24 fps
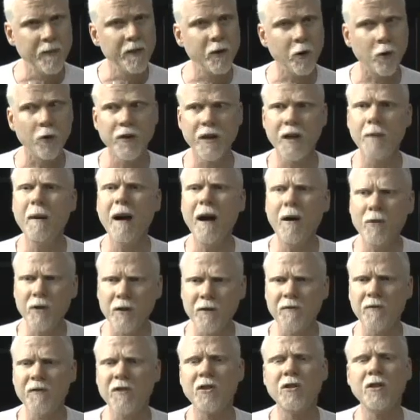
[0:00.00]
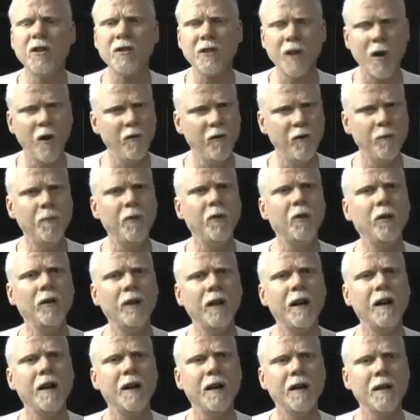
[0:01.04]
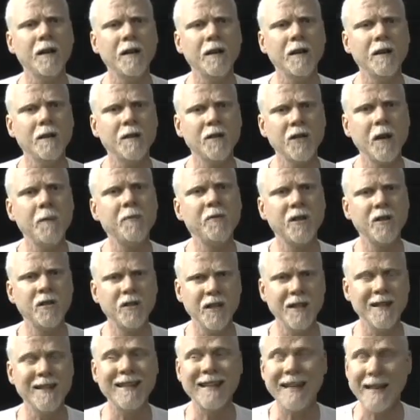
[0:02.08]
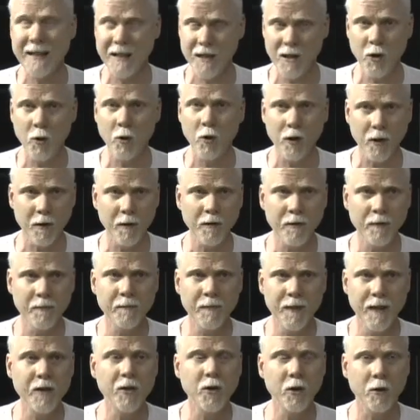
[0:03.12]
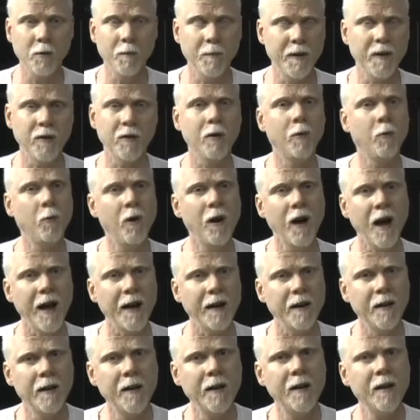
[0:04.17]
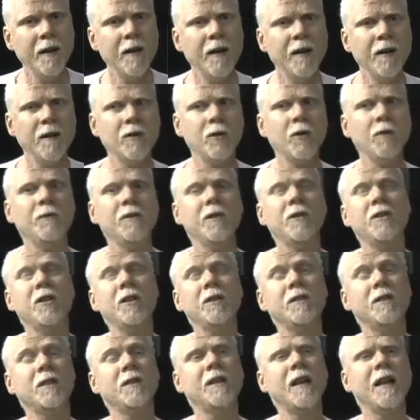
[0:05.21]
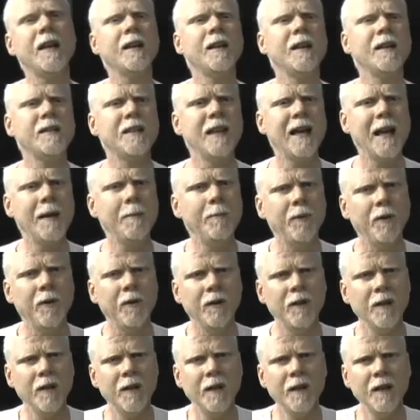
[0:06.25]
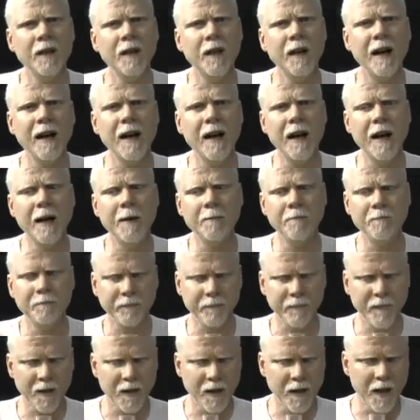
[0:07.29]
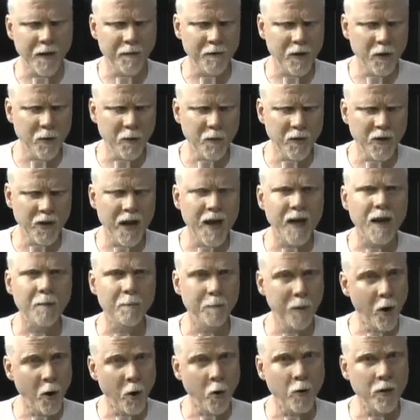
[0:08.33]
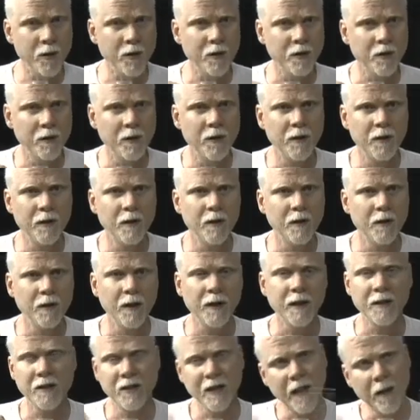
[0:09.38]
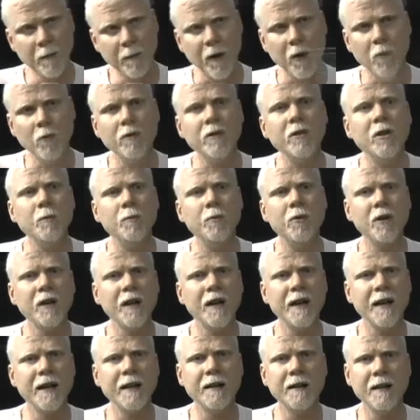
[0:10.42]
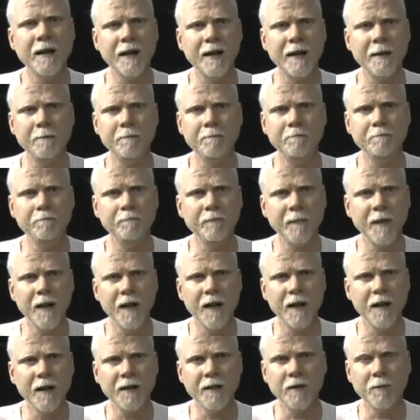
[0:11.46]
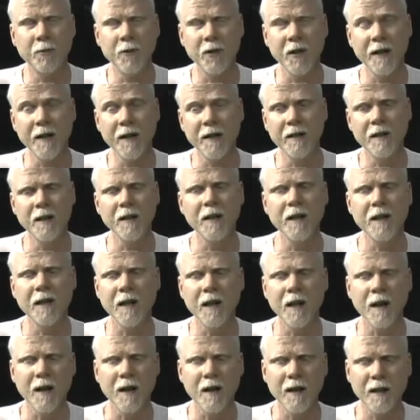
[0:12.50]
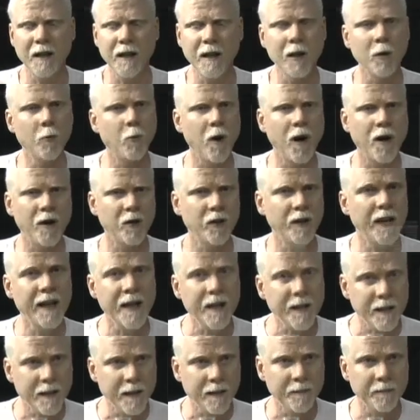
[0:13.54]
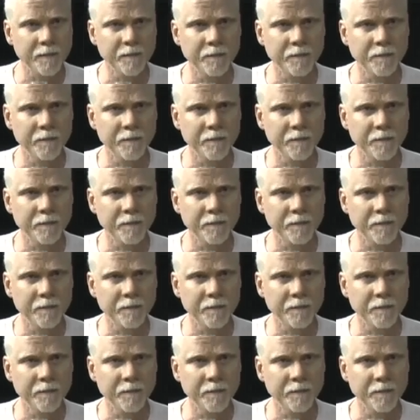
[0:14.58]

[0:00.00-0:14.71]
or the amount of dissolvable uh, substances in your, in your beer or wine. So to, just to take an example, um, if you take a boat, like a sailboat, and you put it in, um, uh, you put it in the uh, Clearwater Lake,